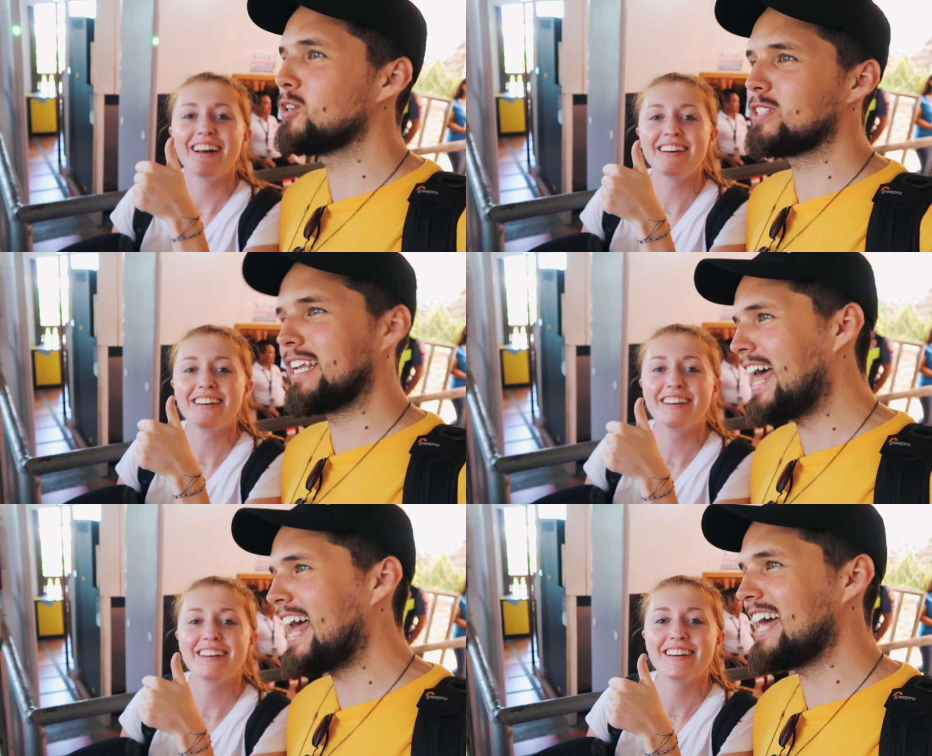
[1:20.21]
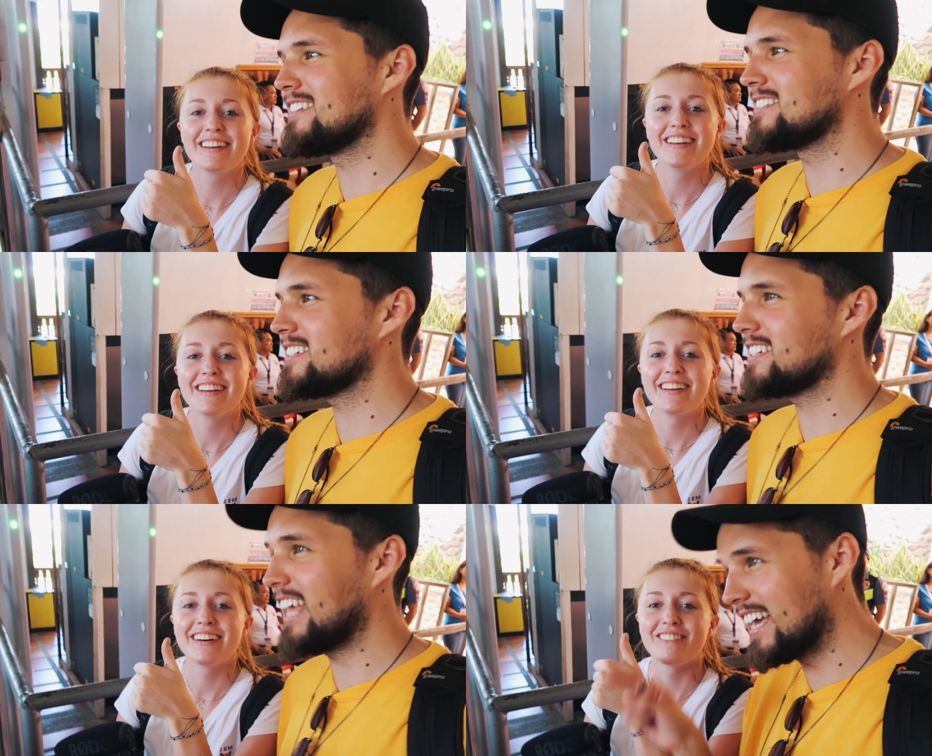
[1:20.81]
Speaker 1: not land
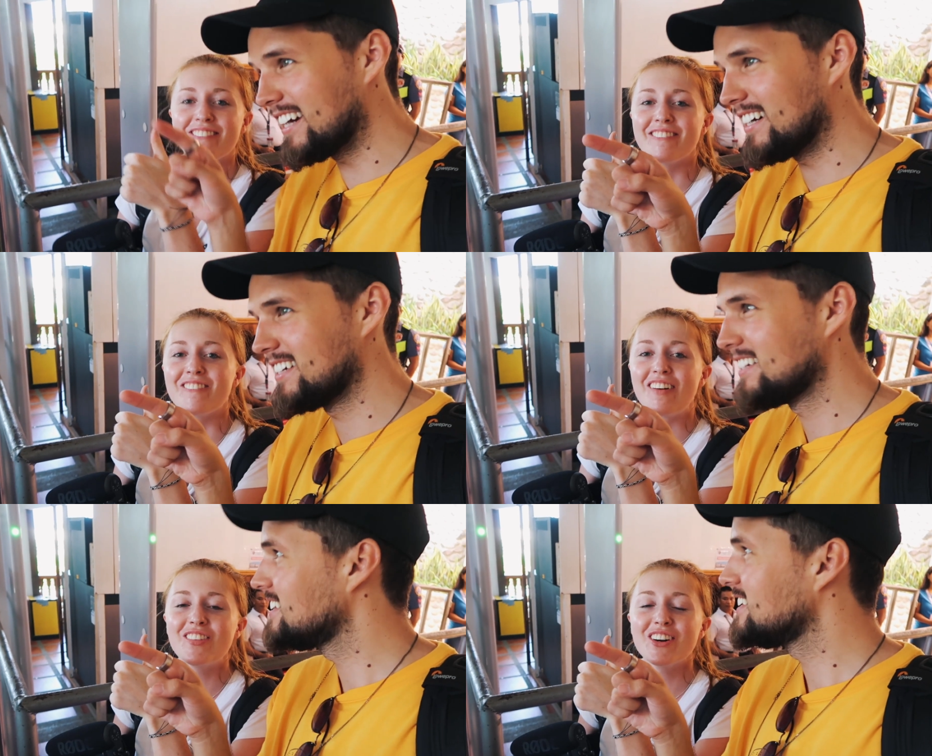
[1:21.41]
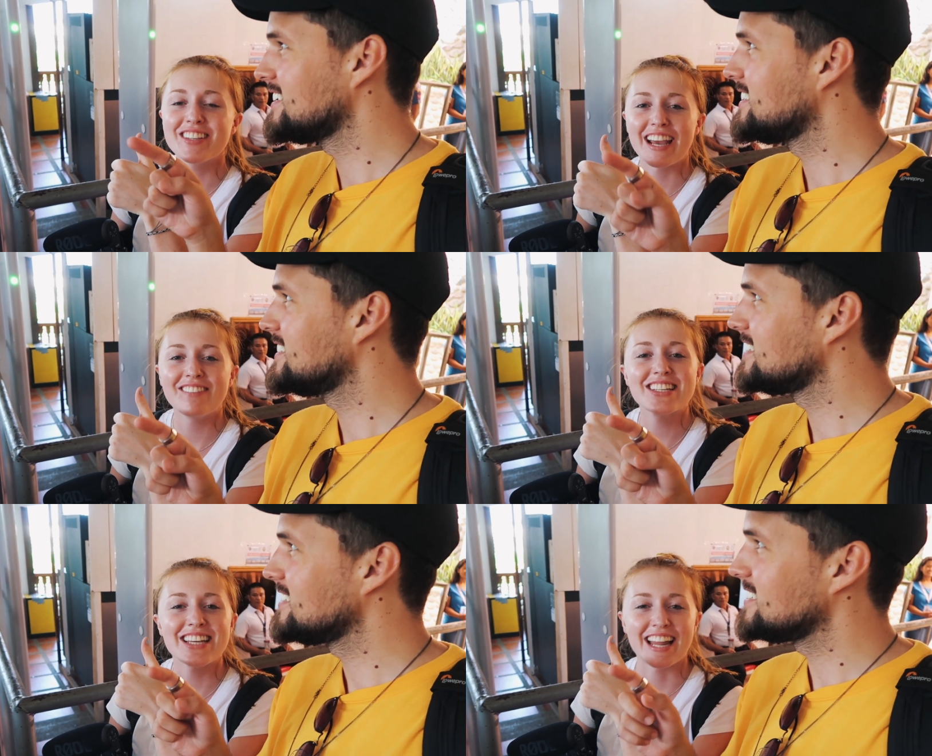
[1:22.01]
here.
Speaker 2: One more
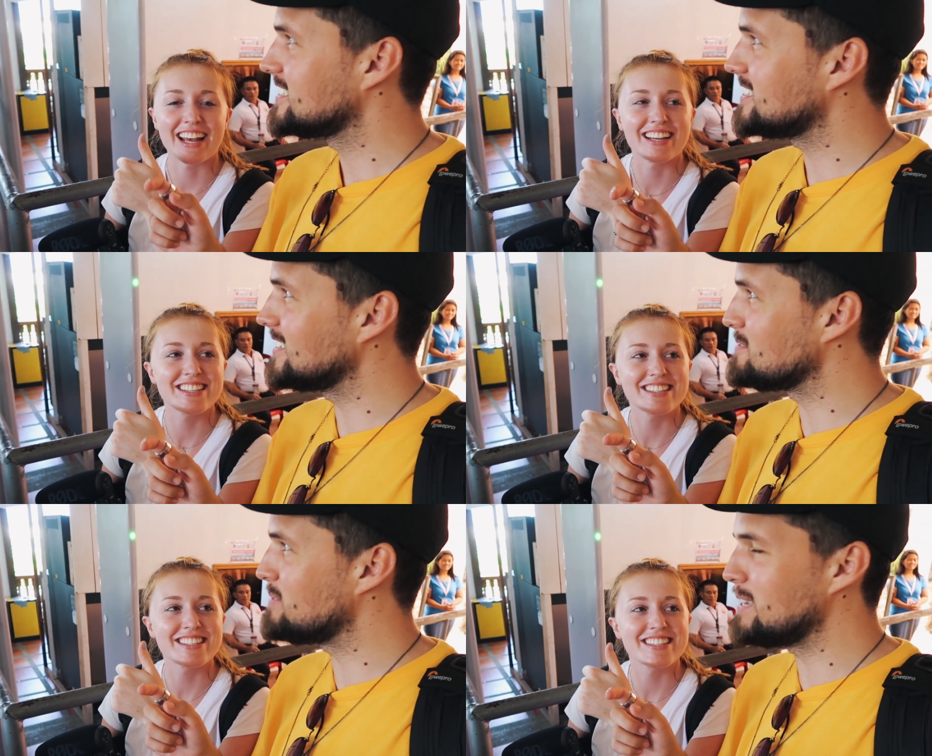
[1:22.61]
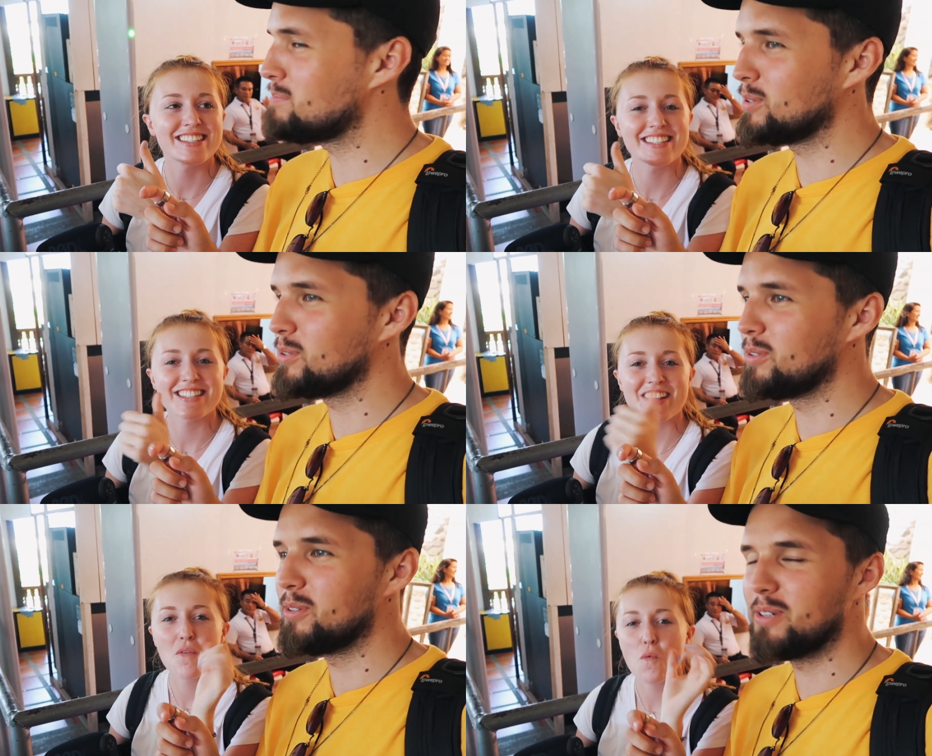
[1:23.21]
day in Batam.
Speaker 1: So the
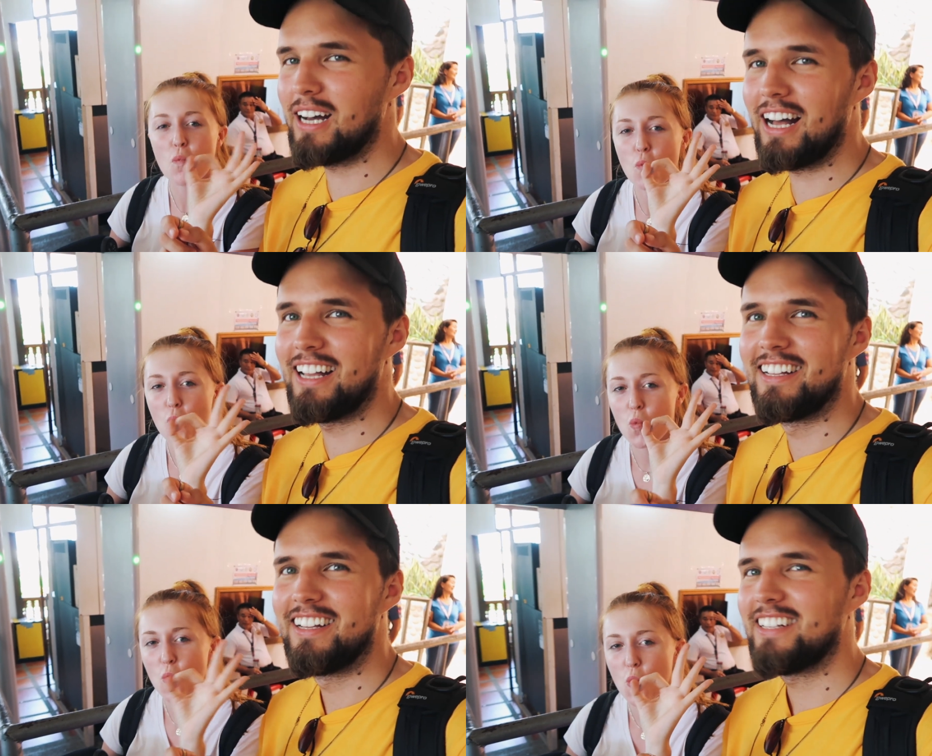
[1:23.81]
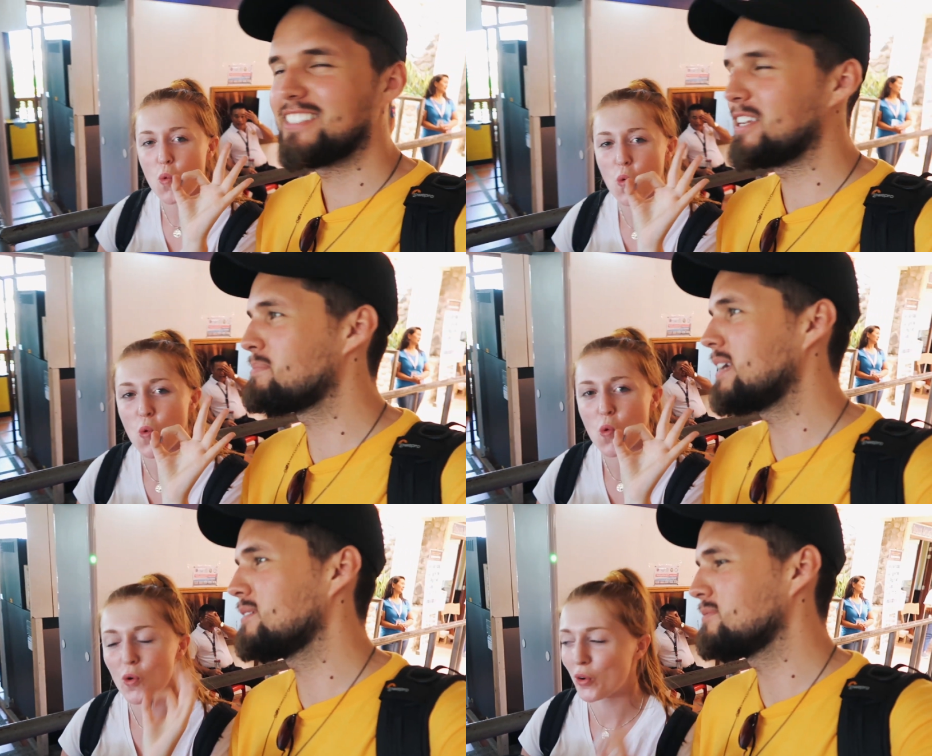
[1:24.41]
people
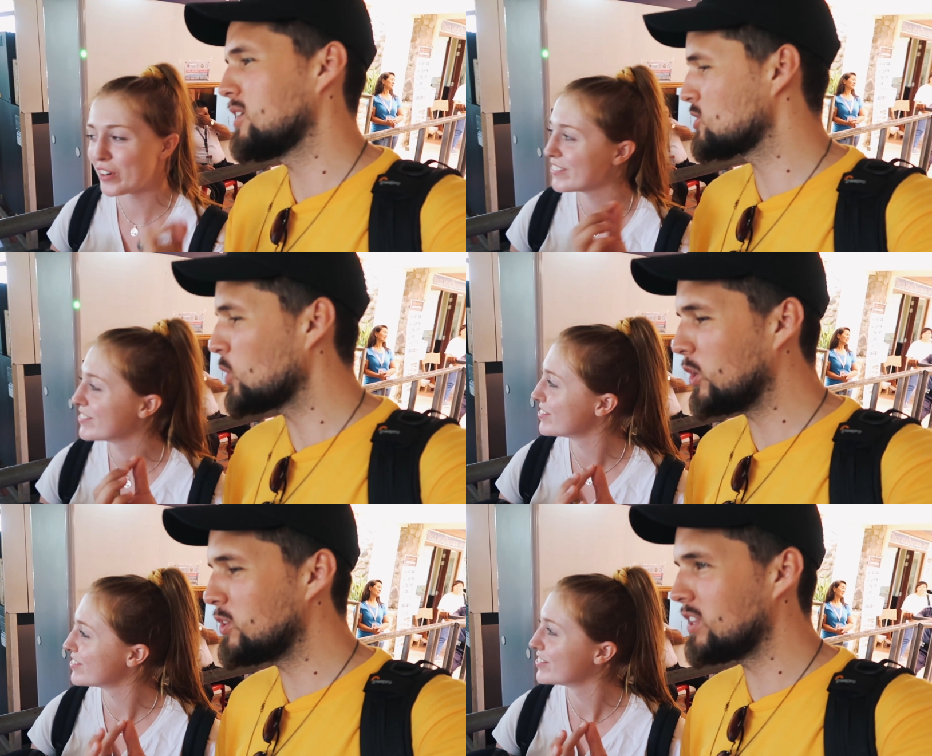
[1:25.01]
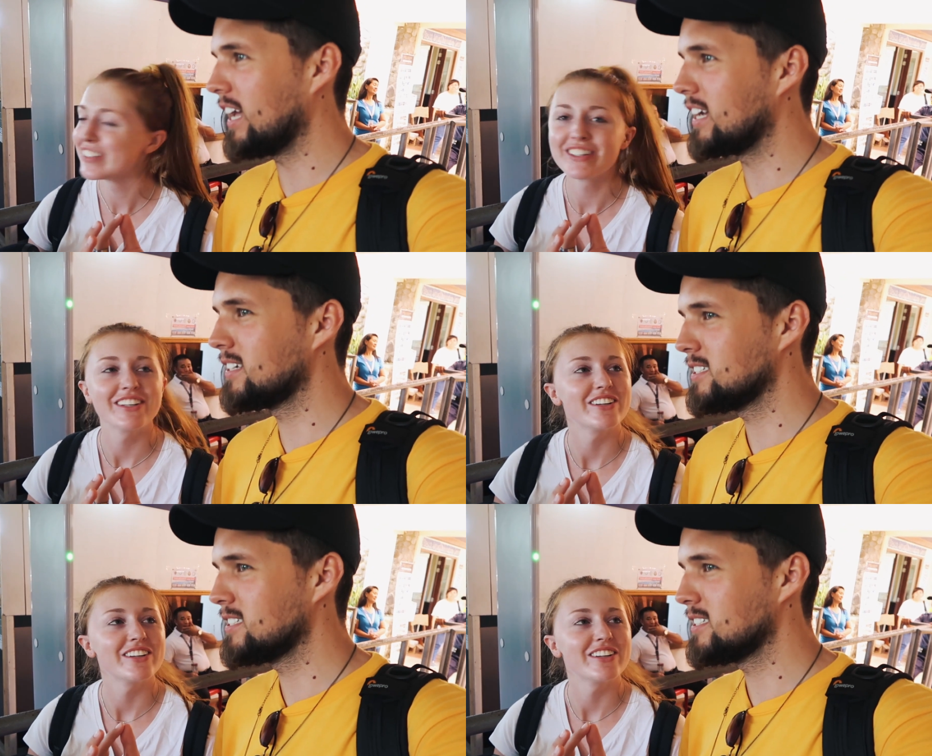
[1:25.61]
so the people, that's not a good thing.